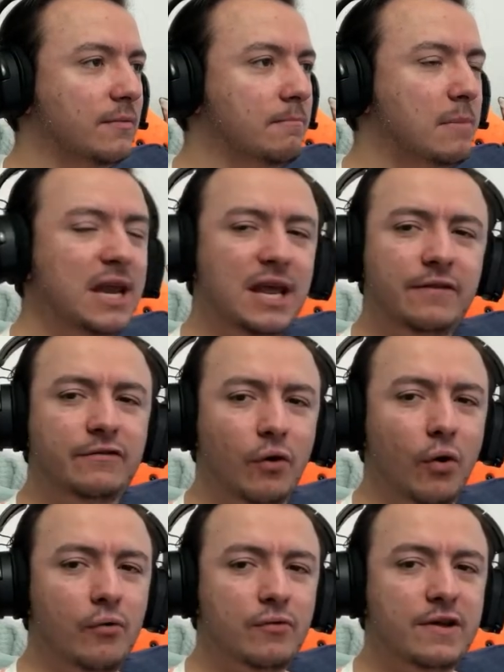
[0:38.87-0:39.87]
mini
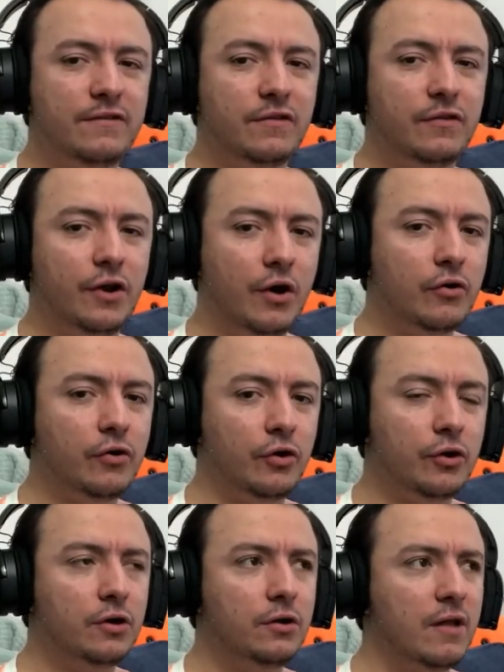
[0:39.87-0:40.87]
stories, and they're not
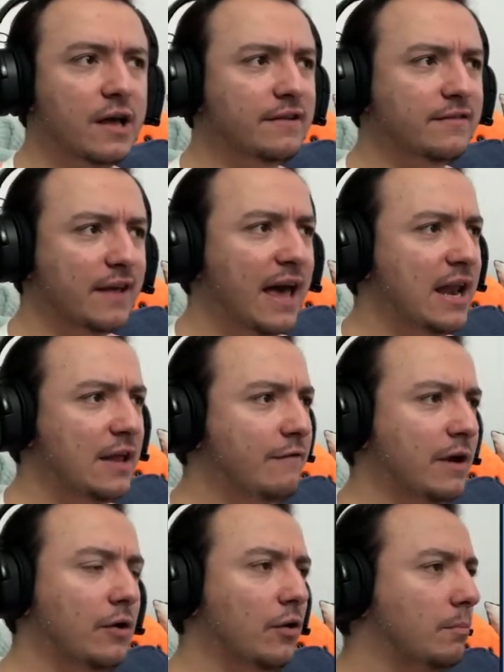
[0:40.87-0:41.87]
going to like set
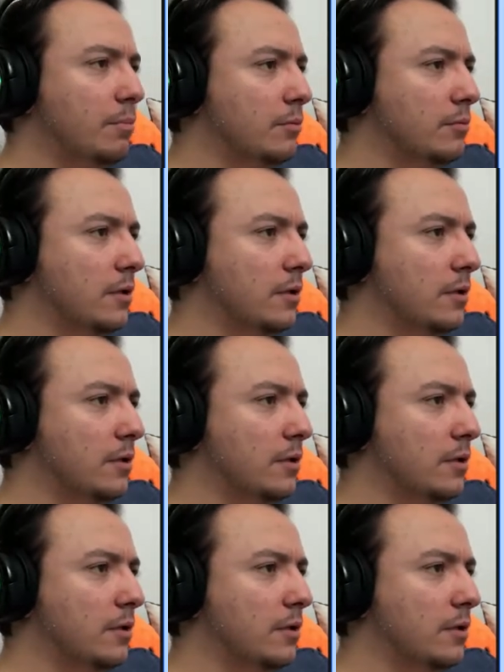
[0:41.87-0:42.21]
anything up,